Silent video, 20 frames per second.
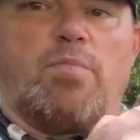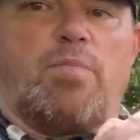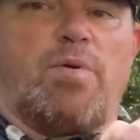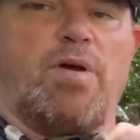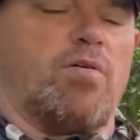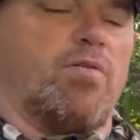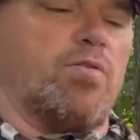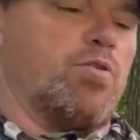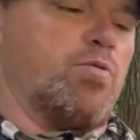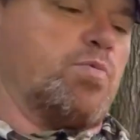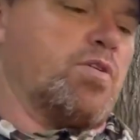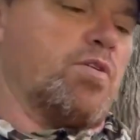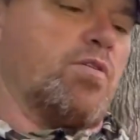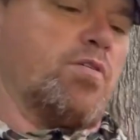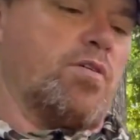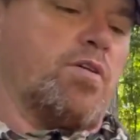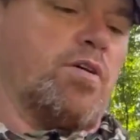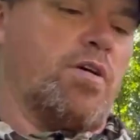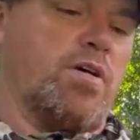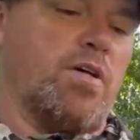belt loops
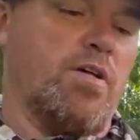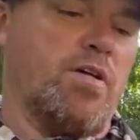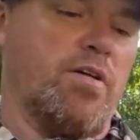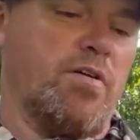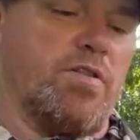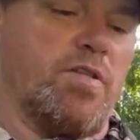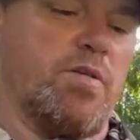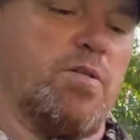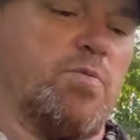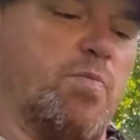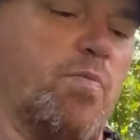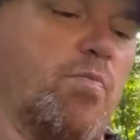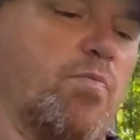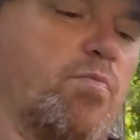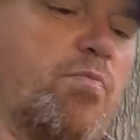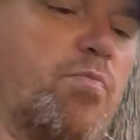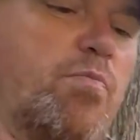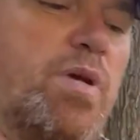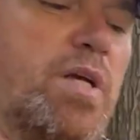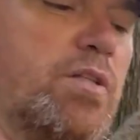on, these
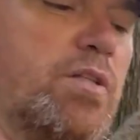big